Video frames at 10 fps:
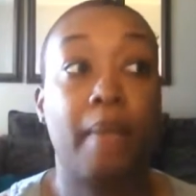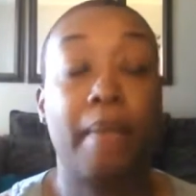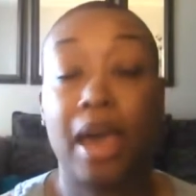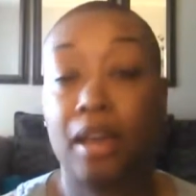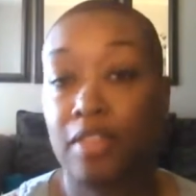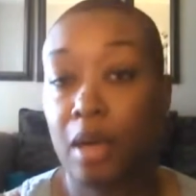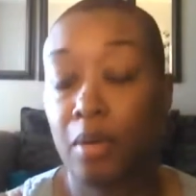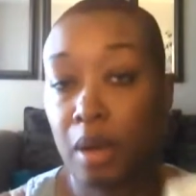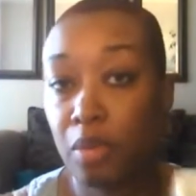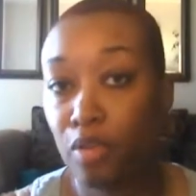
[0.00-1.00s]
I'm out of that
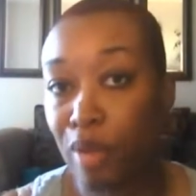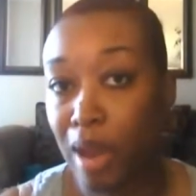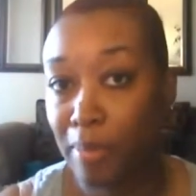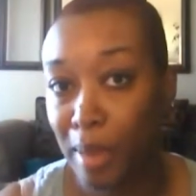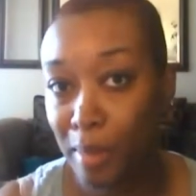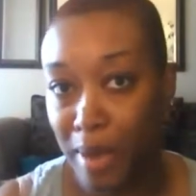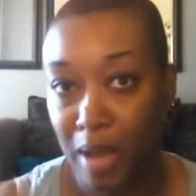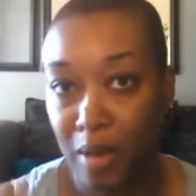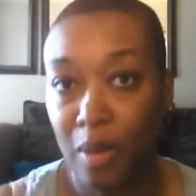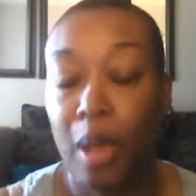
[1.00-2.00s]
one. I would have grabbed that
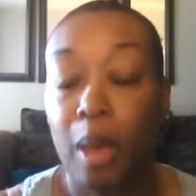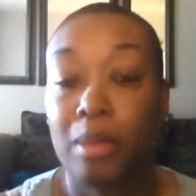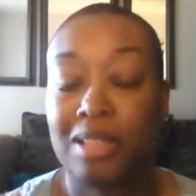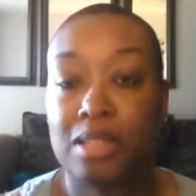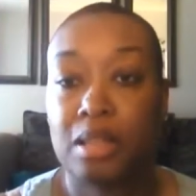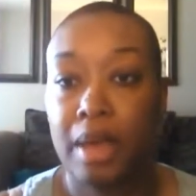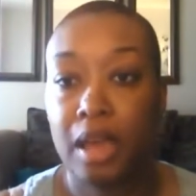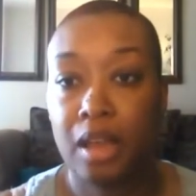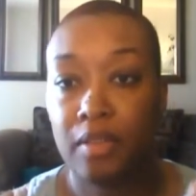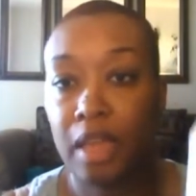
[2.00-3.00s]
bottle, but since I'm
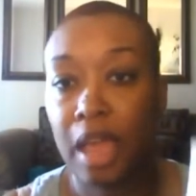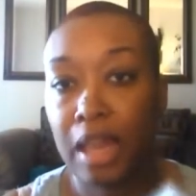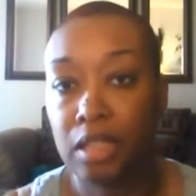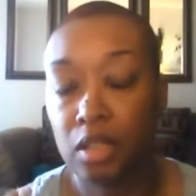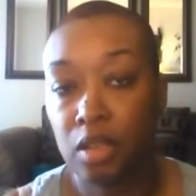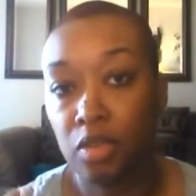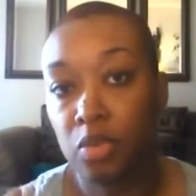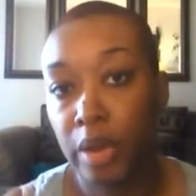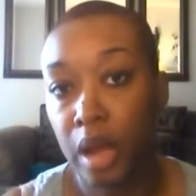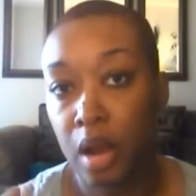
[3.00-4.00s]
out of it, I like to
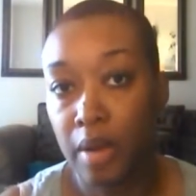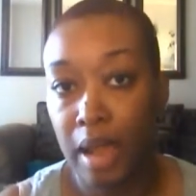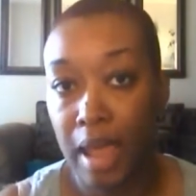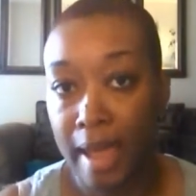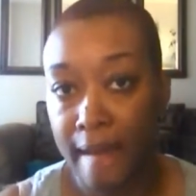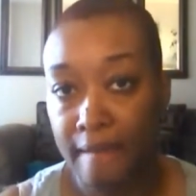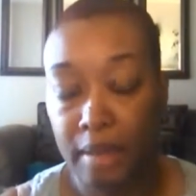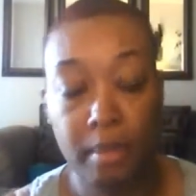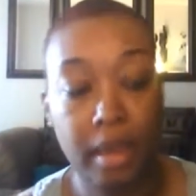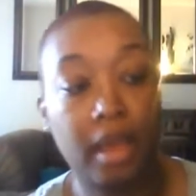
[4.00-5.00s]
use what I already have
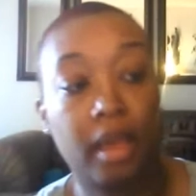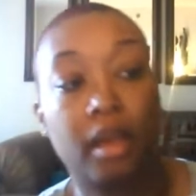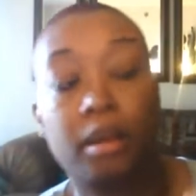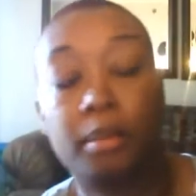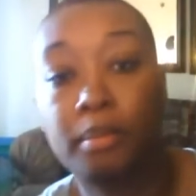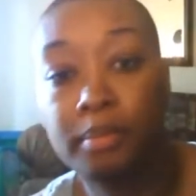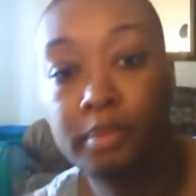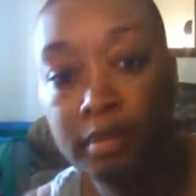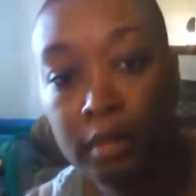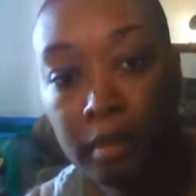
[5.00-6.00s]
in my
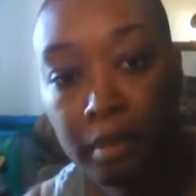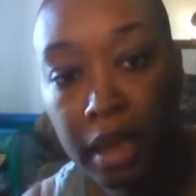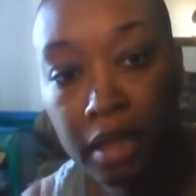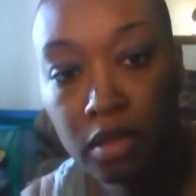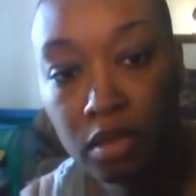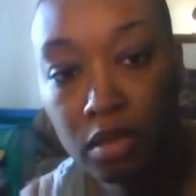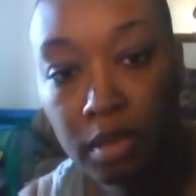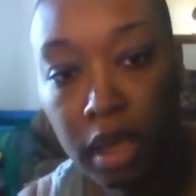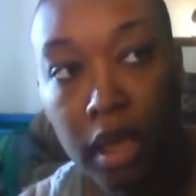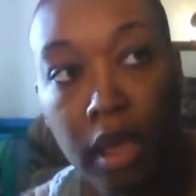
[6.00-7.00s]
bathroom
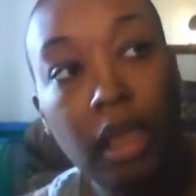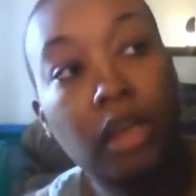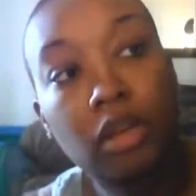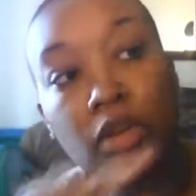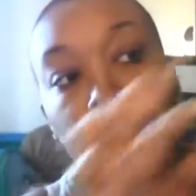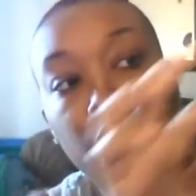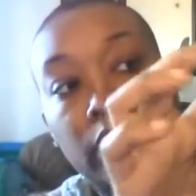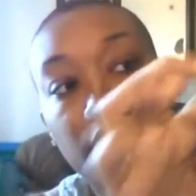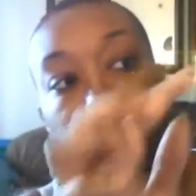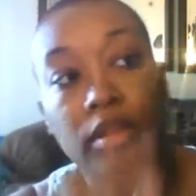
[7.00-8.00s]
and
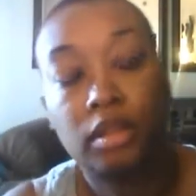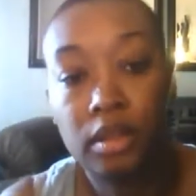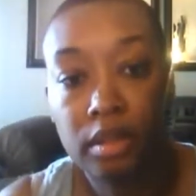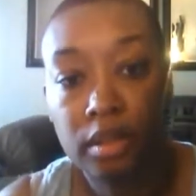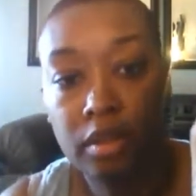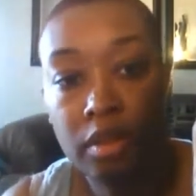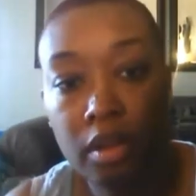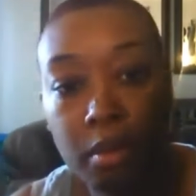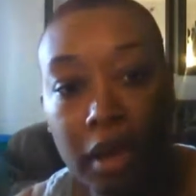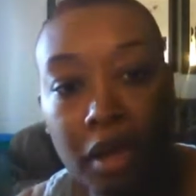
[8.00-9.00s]
ignore, you know, the
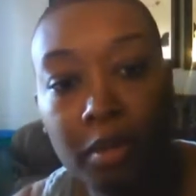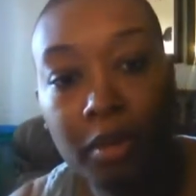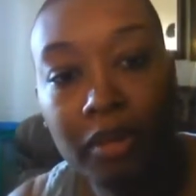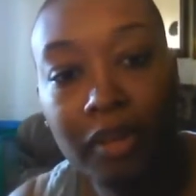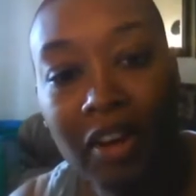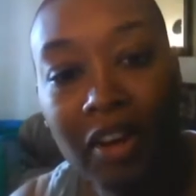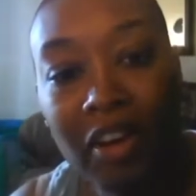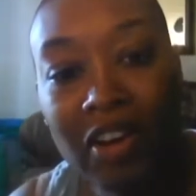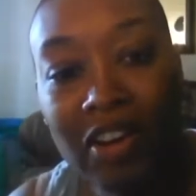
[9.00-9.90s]
makeup on there.